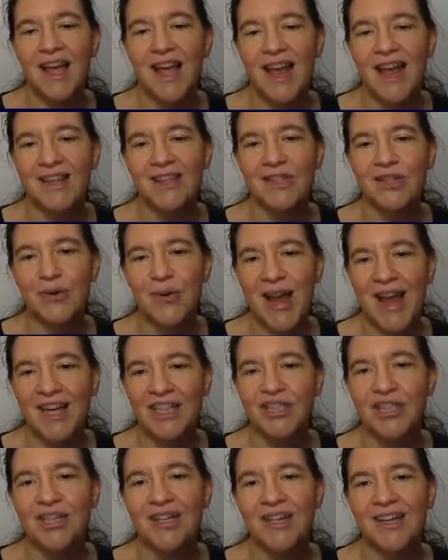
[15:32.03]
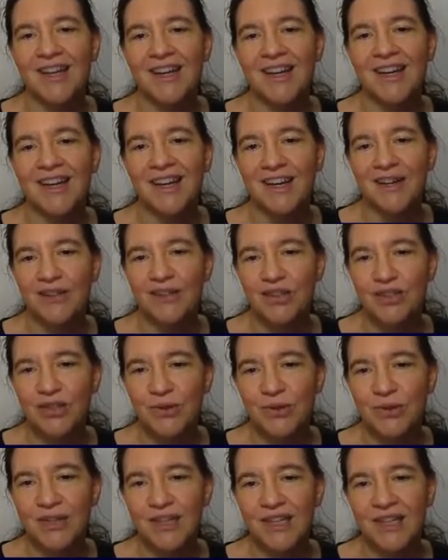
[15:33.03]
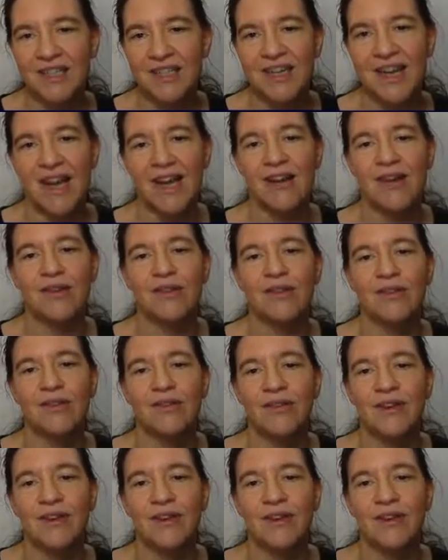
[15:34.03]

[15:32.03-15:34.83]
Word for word: and so actually uh, doing the attack on the,